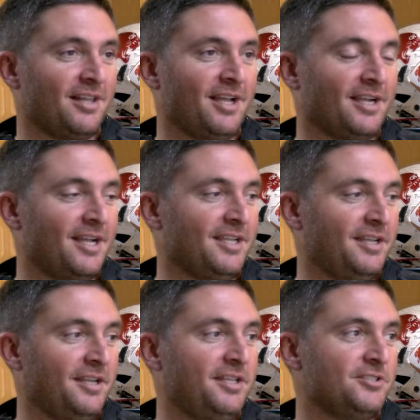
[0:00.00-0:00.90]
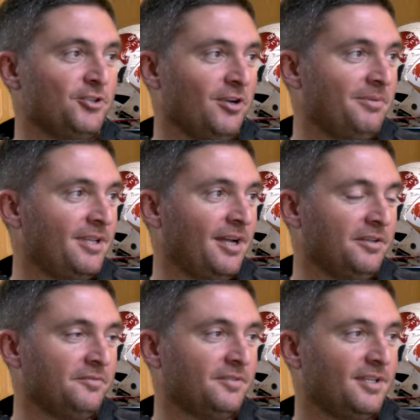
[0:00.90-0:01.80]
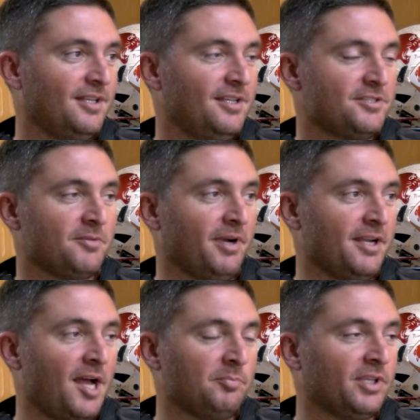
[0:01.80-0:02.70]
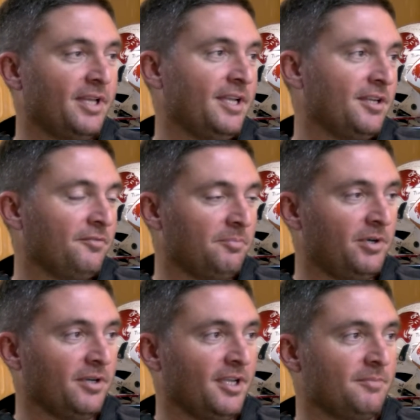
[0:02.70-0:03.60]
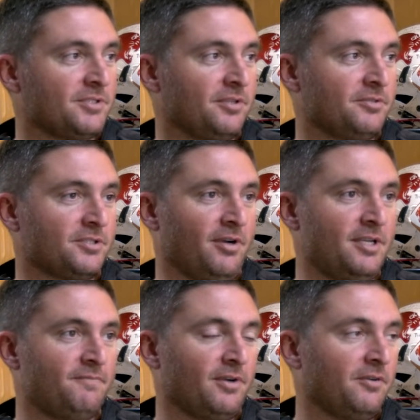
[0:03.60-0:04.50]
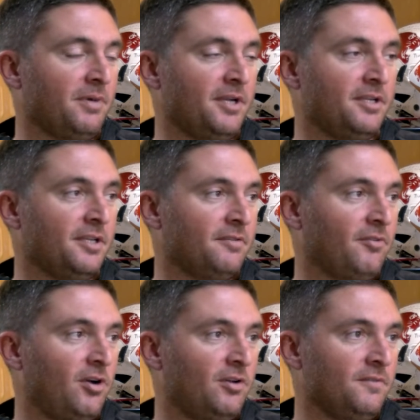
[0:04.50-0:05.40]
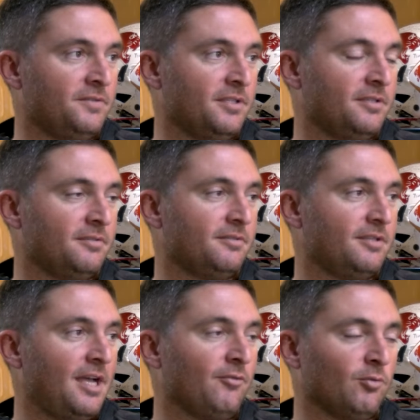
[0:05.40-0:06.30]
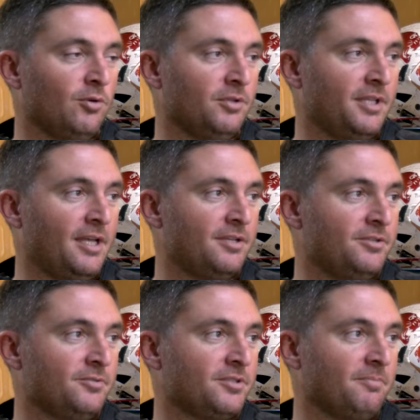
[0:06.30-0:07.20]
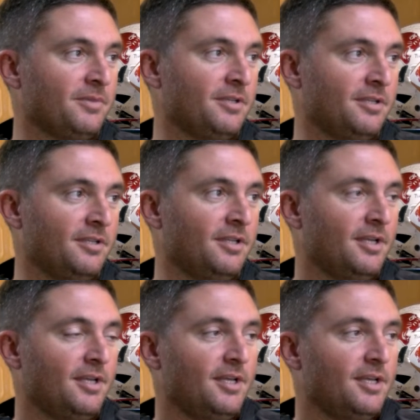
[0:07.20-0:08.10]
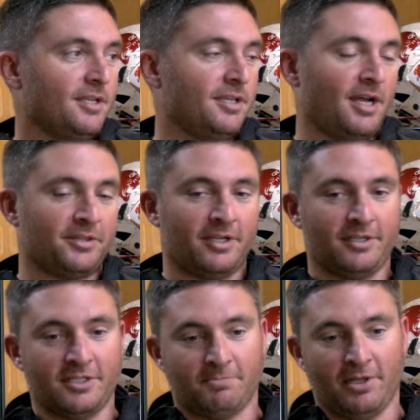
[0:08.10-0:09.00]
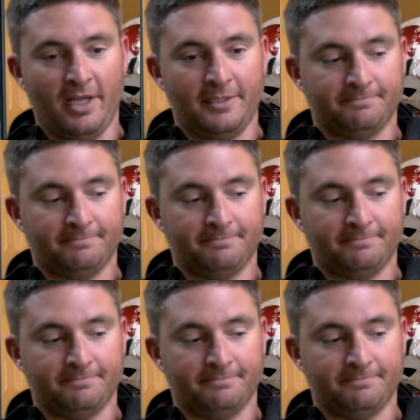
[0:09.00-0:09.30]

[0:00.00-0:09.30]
like I get any enjoyment out of somebody not playing in a football game. So it was great for everybody to get involved and have a role in that and do something and get out there and get to play.